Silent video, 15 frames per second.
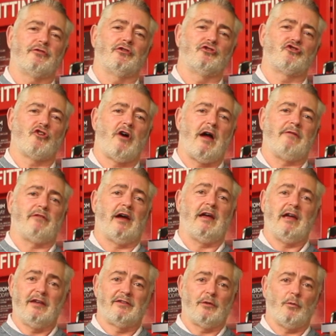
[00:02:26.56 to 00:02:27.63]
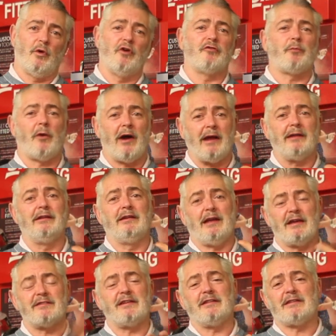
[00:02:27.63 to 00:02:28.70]
for a driver, is it worth buying?
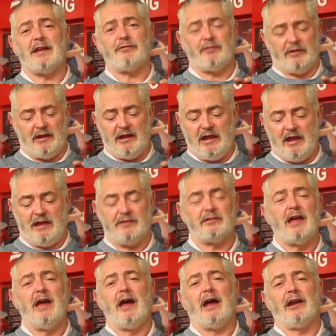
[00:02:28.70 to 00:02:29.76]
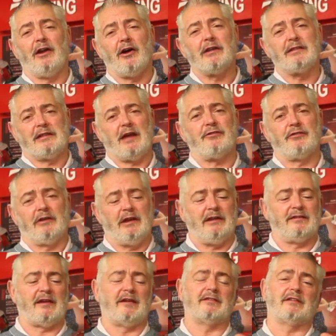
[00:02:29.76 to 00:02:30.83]
Yes, it definitely is, and I'd definitely
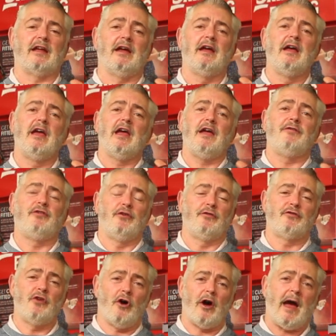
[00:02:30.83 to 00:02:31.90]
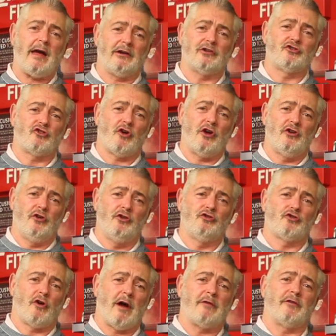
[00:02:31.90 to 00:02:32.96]
test it. If you've not had a new
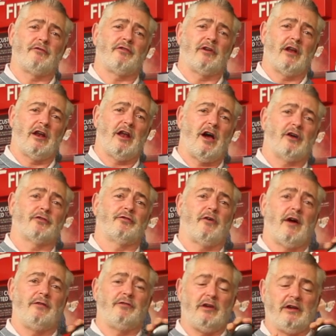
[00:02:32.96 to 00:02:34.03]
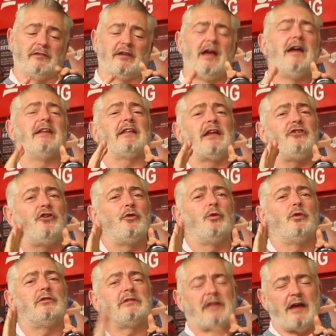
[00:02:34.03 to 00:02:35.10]
driver for the last 5 years, then you
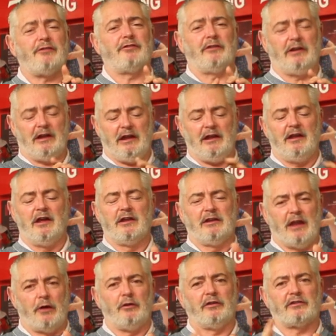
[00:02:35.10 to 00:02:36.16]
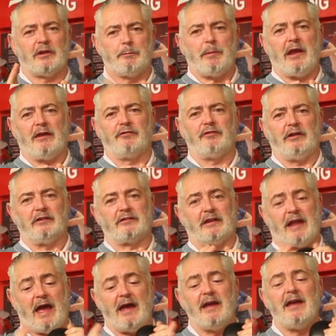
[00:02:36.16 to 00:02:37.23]
will definitely notice the benefits
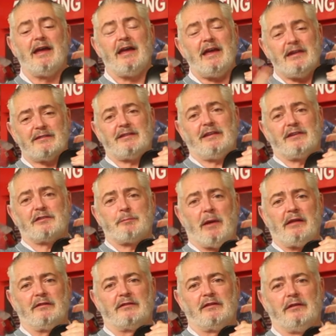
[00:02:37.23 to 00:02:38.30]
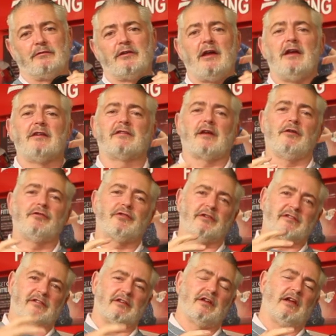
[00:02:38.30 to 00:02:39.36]
of that. It's expensive. So
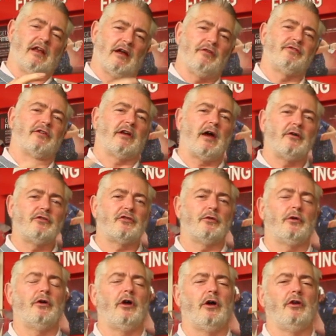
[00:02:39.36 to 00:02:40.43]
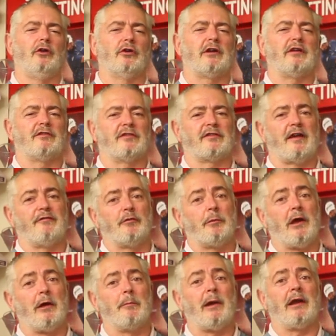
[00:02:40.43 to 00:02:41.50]
for those who are looking to save a
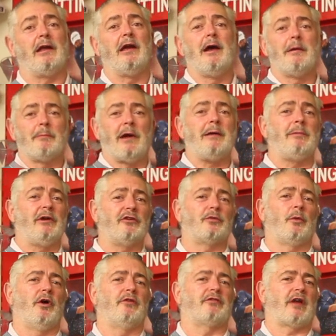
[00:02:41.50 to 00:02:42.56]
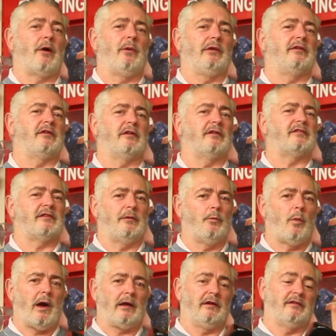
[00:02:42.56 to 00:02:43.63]
bit of money, maybe it's worth going to the
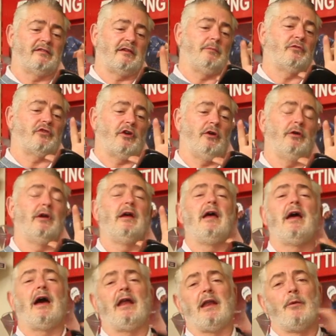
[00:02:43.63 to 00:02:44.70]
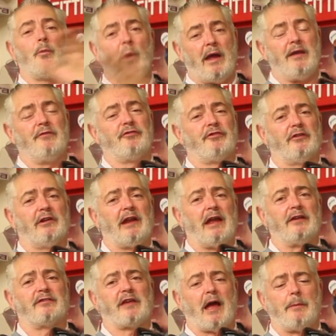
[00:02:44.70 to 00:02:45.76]
Sim 1 and Sim 2 and then waiting for the
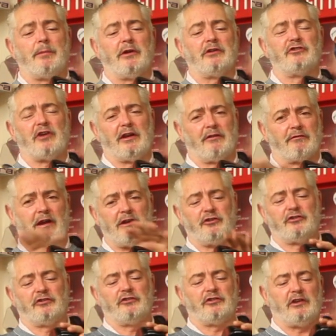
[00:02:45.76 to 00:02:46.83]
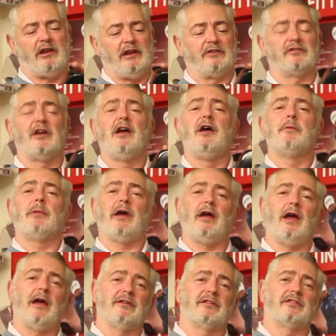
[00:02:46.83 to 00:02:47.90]
next couple of generations of this. But
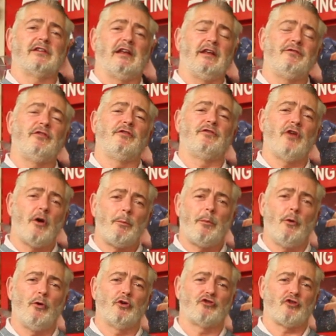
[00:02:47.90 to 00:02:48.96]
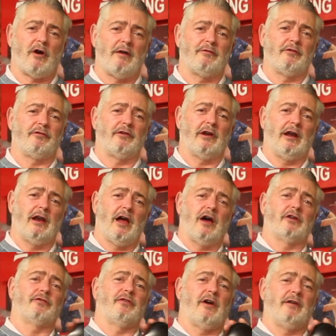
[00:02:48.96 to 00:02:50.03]
as I said, if you've not bought a driver for the
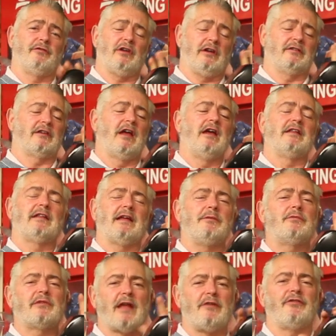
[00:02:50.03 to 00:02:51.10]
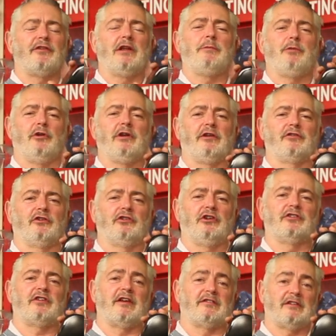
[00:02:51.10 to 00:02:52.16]
last 5 years, then definitely put this on
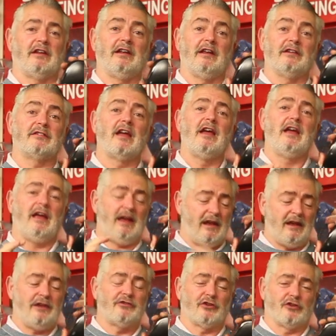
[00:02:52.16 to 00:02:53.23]
your testing list. It is